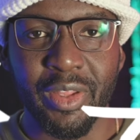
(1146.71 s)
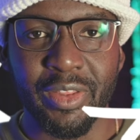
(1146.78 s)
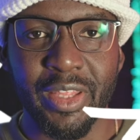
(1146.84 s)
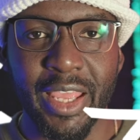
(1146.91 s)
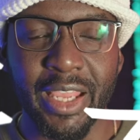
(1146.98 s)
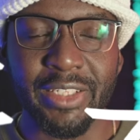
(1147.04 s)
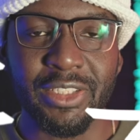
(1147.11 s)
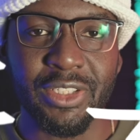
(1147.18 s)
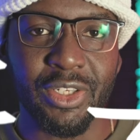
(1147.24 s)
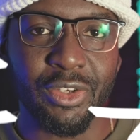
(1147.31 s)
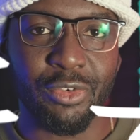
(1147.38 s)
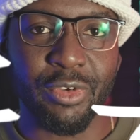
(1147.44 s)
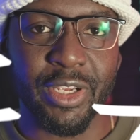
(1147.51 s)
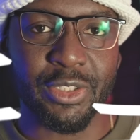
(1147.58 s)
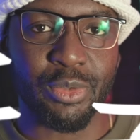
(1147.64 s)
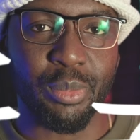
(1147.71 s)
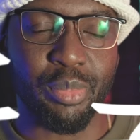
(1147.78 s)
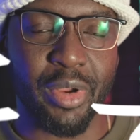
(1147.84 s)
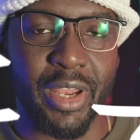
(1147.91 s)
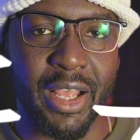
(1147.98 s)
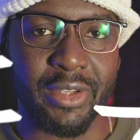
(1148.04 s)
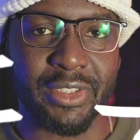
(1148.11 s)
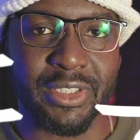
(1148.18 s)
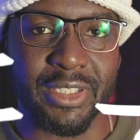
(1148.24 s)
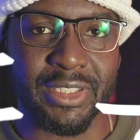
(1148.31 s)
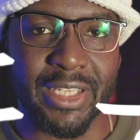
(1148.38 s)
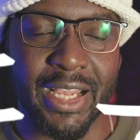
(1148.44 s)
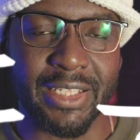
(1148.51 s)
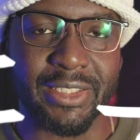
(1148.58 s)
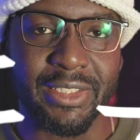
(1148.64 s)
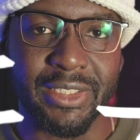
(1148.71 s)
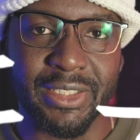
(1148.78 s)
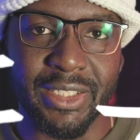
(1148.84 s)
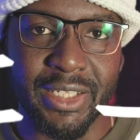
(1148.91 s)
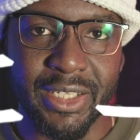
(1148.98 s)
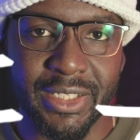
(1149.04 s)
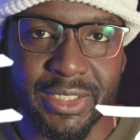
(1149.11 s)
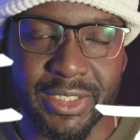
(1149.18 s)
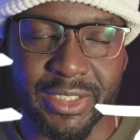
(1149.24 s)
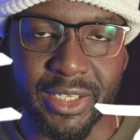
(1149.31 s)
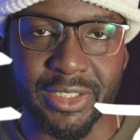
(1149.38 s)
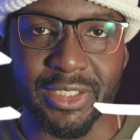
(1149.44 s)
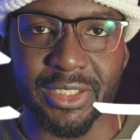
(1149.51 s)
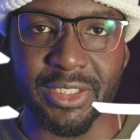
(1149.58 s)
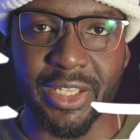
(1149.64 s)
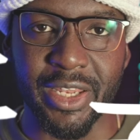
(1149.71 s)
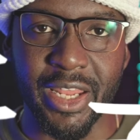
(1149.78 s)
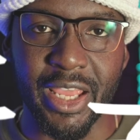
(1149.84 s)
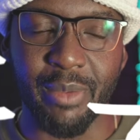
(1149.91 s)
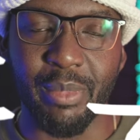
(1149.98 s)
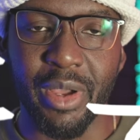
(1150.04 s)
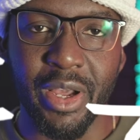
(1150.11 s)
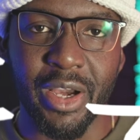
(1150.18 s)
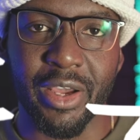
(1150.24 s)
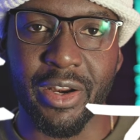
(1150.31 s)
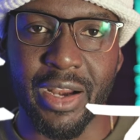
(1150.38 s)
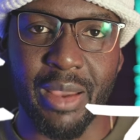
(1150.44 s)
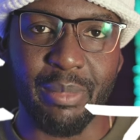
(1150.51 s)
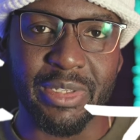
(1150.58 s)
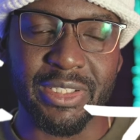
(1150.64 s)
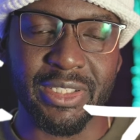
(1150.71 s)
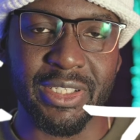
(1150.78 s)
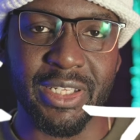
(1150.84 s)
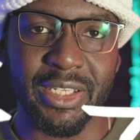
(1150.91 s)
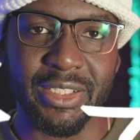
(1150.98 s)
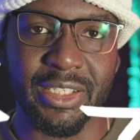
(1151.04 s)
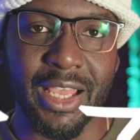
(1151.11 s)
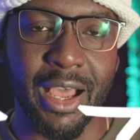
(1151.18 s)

the ancient Greeks would pronounce this as Cs, such as the name Ramesses.